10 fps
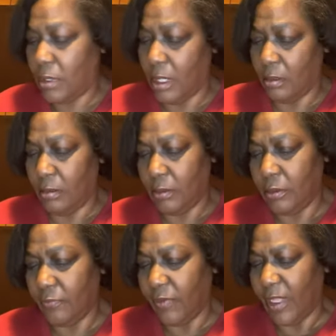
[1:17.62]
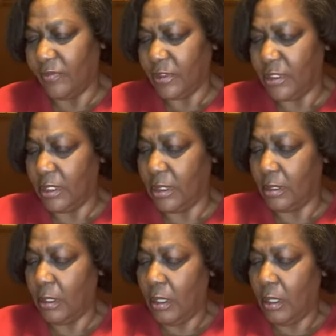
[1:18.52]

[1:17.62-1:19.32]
Yeah, Luke 5 and 10.